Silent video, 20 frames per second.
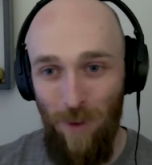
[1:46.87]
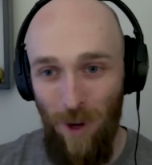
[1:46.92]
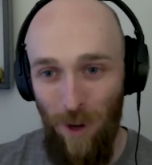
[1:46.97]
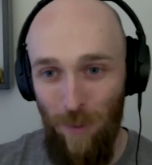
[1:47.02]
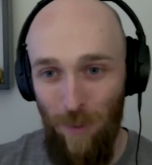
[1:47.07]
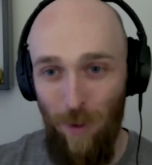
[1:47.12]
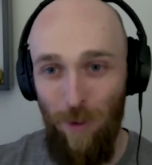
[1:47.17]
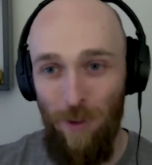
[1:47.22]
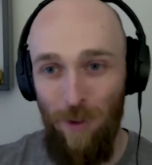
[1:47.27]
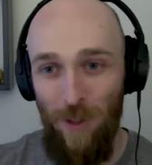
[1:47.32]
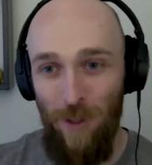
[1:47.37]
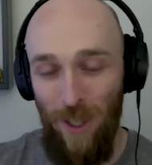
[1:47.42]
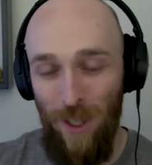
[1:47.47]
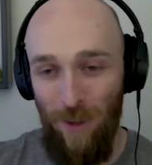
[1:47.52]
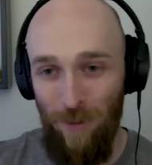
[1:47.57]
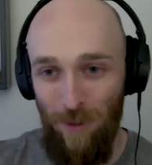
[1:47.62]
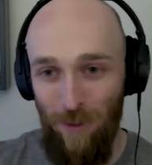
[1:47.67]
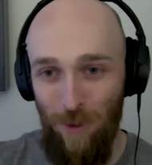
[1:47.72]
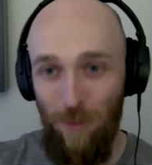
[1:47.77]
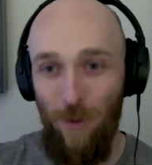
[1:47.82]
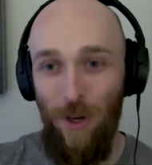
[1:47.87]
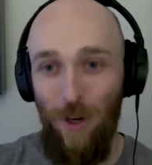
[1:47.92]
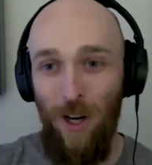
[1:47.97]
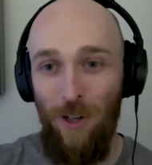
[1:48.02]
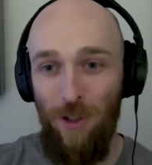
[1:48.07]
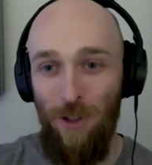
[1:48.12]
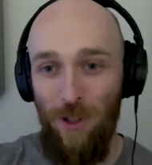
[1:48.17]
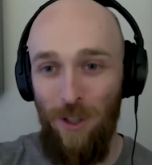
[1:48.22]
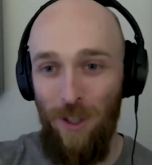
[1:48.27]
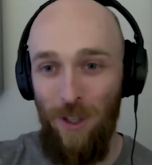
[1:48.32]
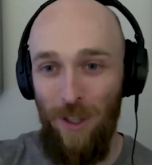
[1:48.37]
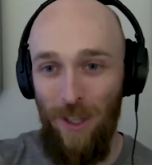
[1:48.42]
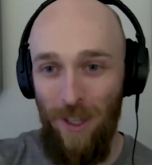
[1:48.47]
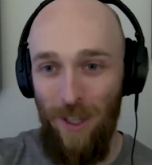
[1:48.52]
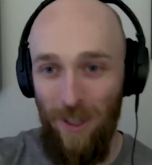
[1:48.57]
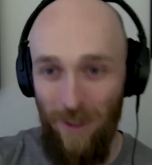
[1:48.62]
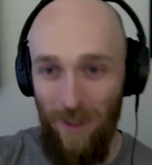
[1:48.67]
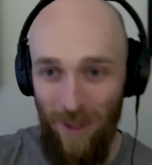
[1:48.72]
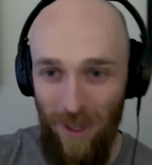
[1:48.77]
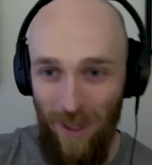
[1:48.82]
composting and food production, and
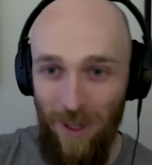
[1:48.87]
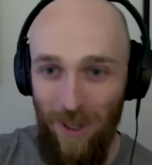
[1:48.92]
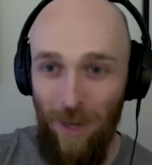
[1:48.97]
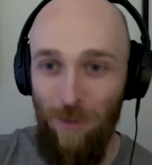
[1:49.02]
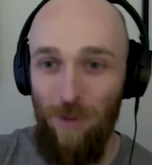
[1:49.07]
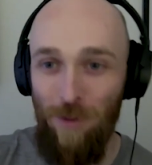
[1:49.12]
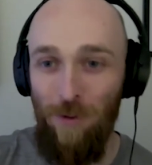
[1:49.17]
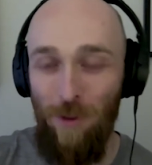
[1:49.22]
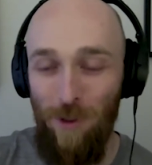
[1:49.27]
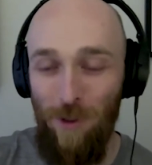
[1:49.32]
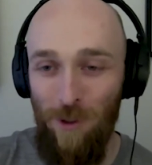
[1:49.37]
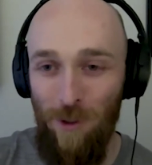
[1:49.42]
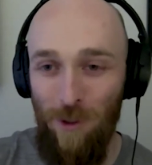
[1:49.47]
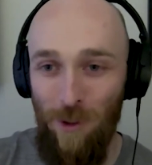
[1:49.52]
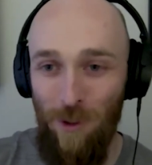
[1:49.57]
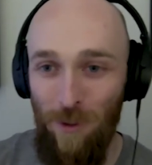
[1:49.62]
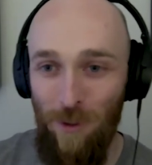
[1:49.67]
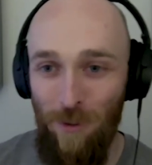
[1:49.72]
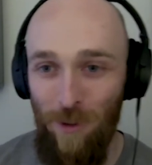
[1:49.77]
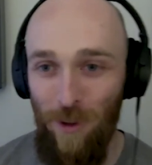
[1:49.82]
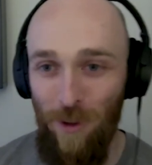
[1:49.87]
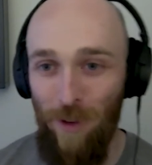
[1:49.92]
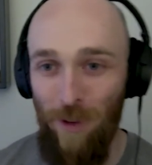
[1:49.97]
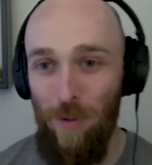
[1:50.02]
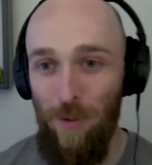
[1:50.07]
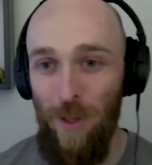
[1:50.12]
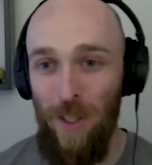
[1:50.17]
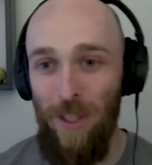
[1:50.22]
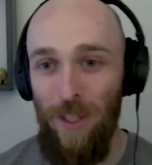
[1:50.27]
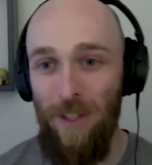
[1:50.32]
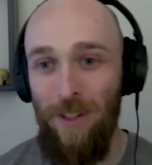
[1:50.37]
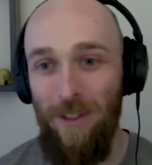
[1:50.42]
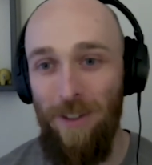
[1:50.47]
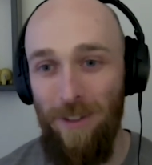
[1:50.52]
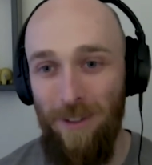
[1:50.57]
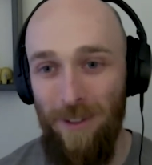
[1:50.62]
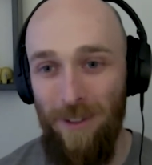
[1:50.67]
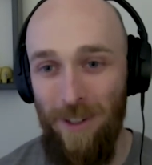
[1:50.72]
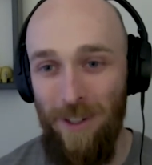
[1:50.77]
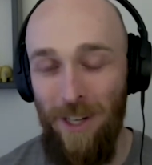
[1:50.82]
then kind of comes full circle for everybody
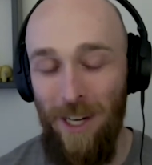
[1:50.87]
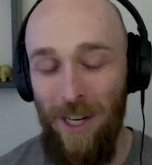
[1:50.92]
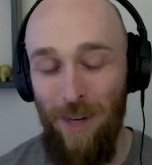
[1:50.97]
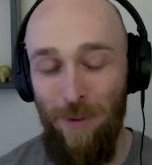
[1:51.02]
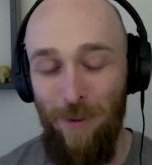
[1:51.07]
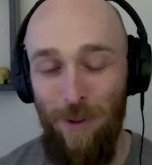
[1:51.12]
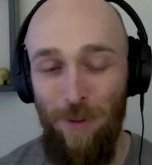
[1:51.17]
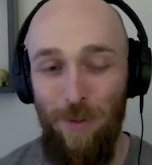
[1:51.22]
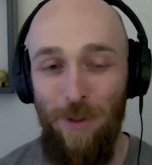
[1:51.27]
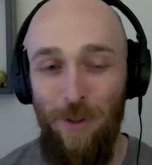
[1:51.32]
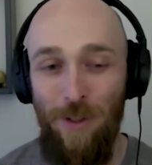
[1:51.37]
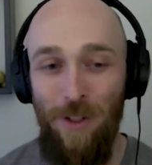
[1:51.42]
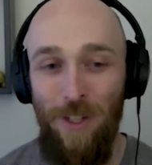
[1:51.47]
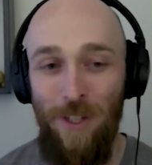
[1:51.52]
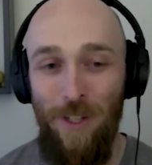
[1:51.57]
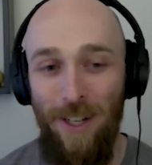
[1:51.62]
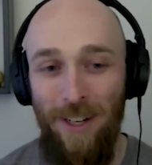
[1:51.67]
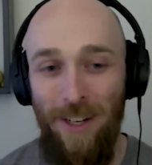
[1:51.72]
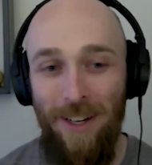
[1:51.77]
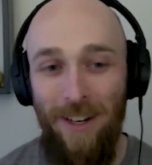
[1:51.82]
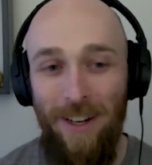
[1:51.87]
in Kamloops.